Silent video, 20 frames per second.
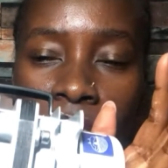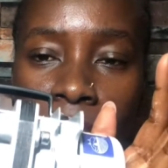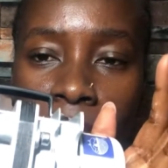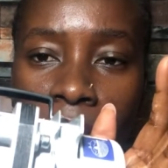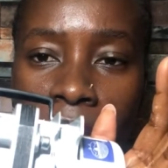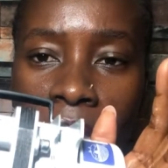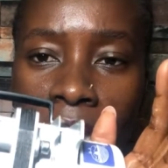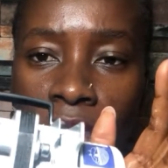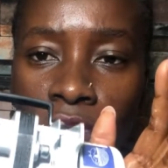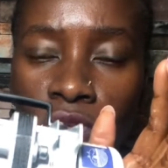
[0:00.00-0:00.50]
my
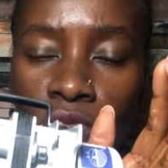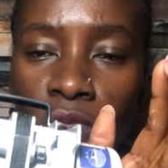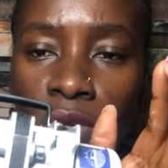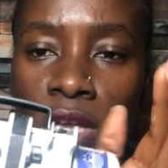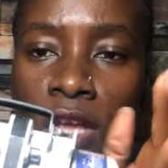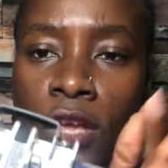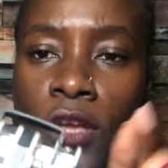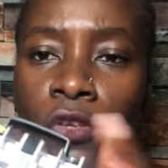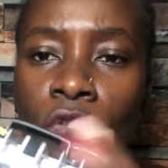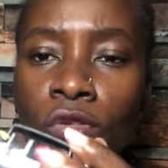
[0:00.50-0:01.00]
archery.
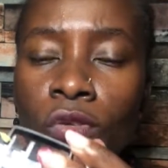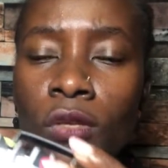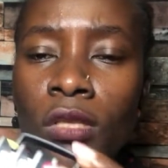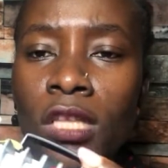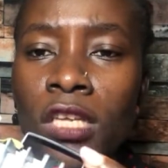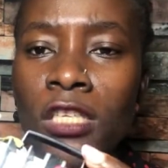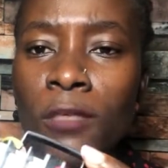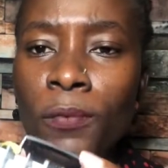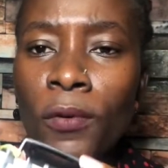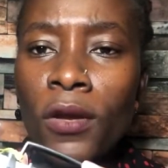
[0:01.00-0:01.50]
So
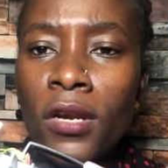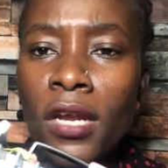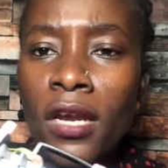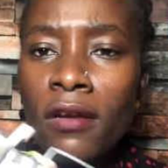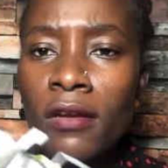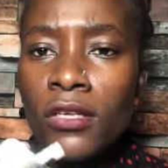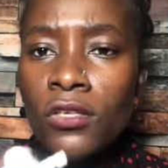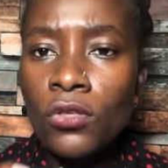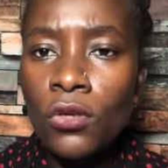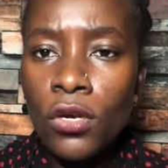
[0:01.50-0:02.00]
this pond
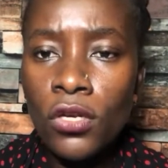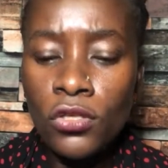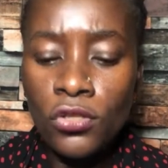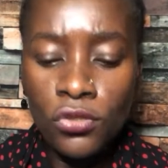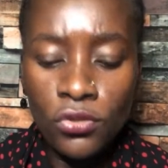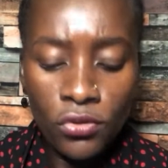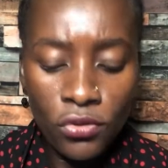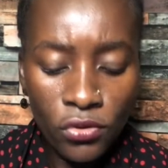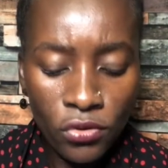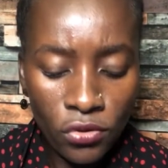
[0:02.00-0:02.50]
aerator is
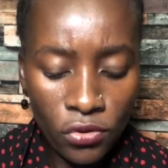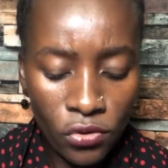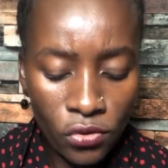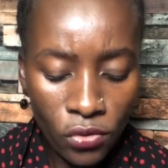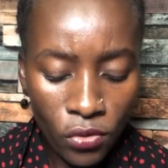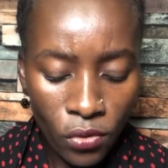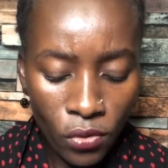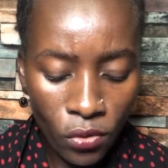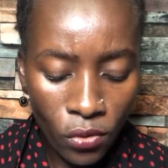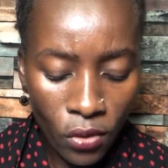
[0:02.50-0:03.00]
used
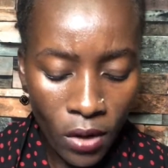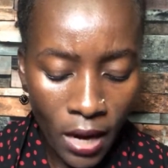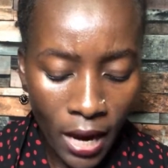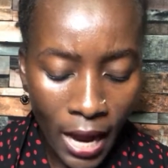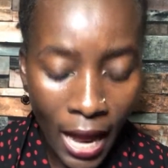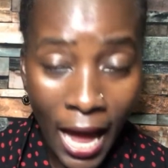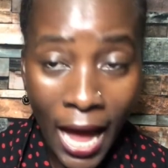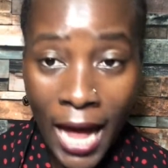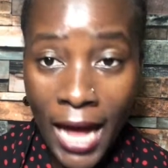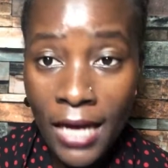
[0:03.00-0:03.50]
to
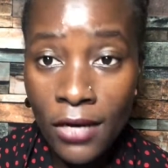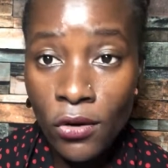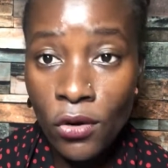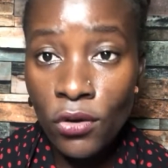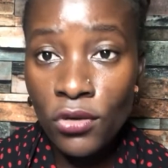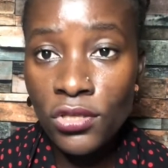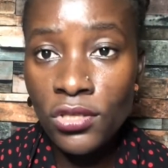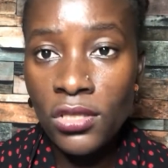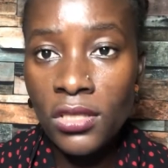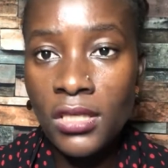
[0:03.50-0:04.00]
add
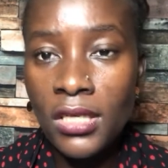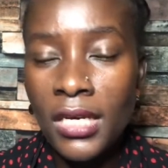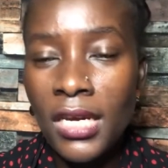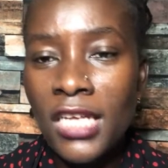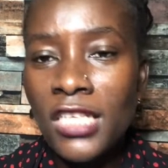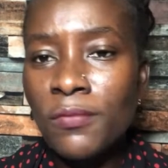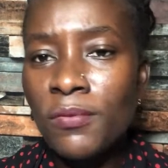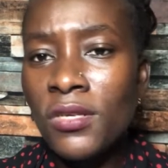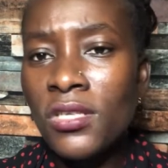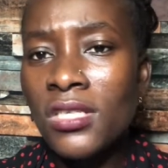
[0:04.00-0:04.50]
oxygen,
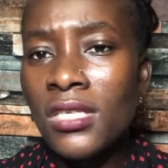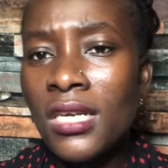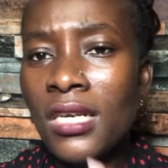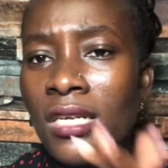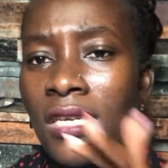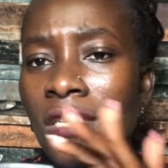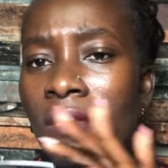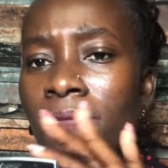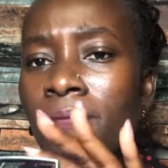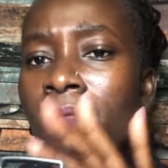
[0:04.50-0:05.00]

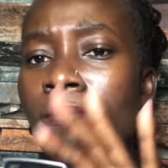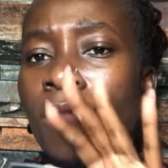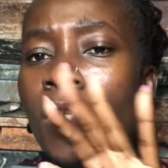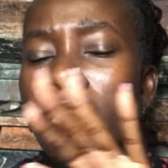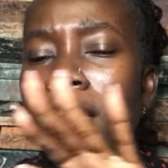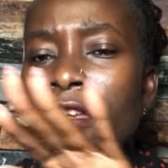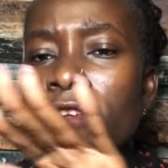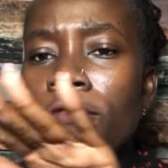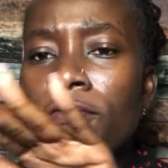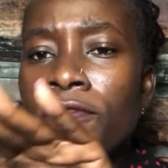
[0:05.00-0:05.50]
especially
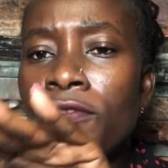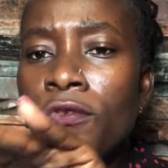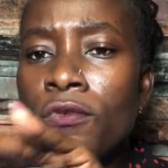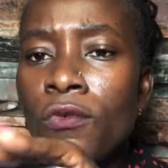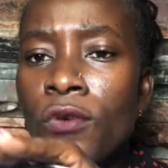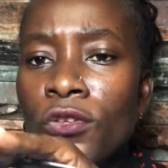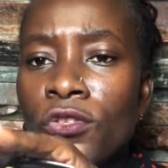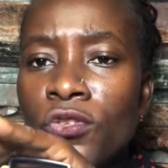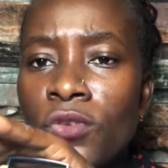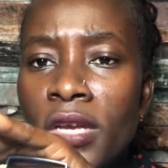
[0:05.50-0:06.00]
if you
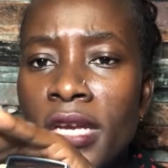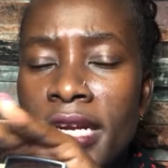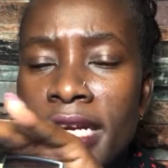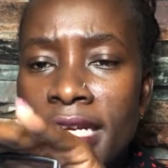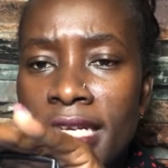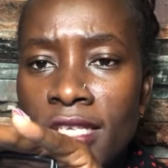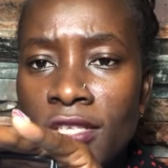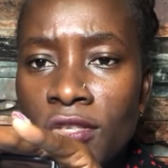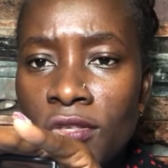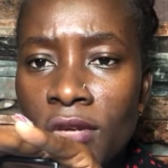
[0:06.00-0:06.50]
want to
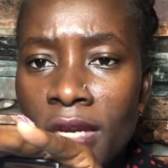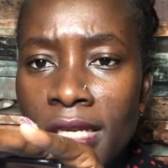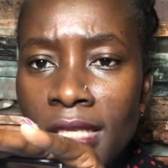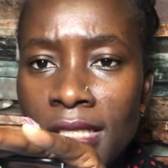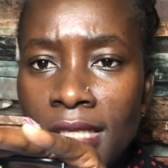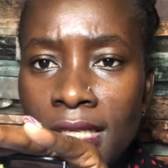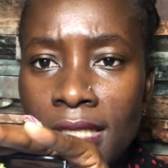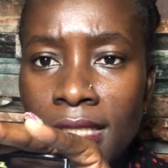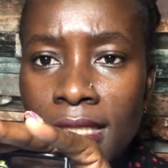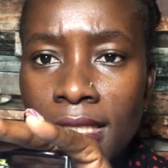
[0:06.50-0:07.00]
increase your
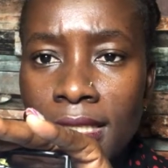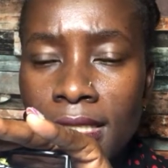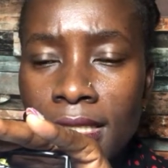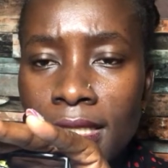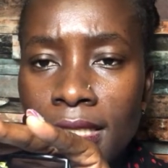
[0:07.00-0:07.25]
intensity.